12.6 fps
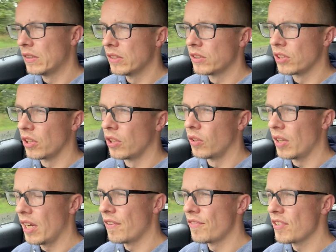So
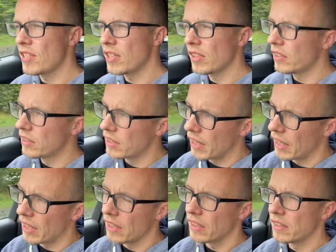every single
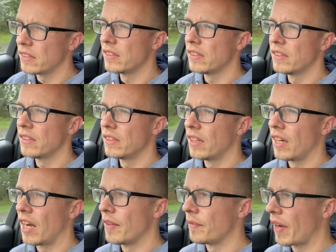day
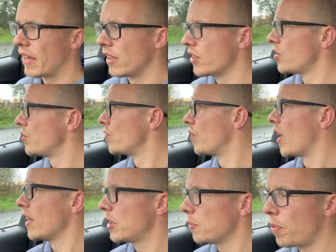I manage to
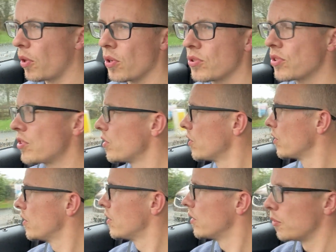write a post,
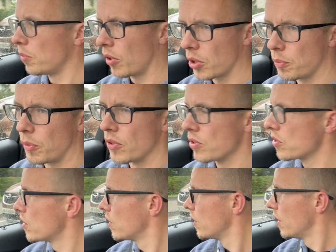a blog
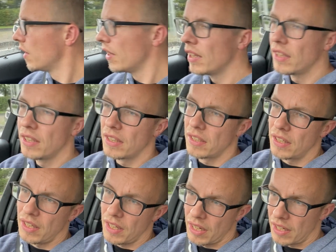post,
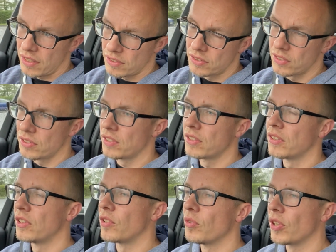and
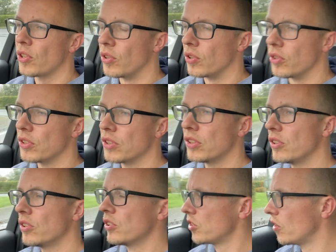record
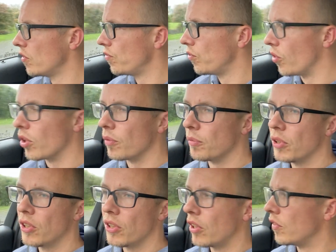some
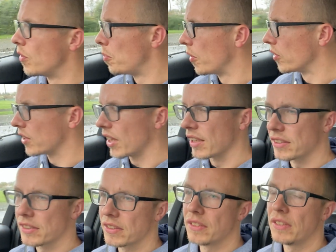form of a
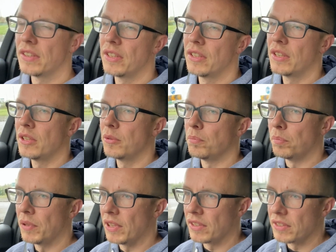podcast,
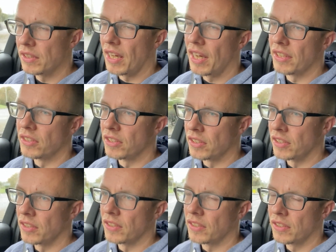be it
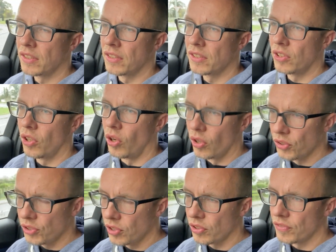either
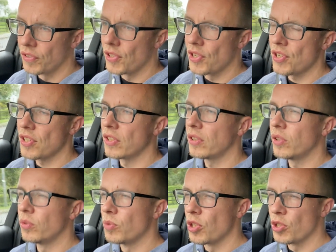audio
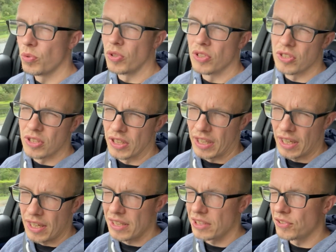version, which was the
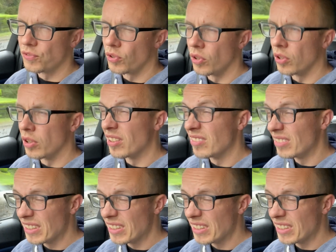case for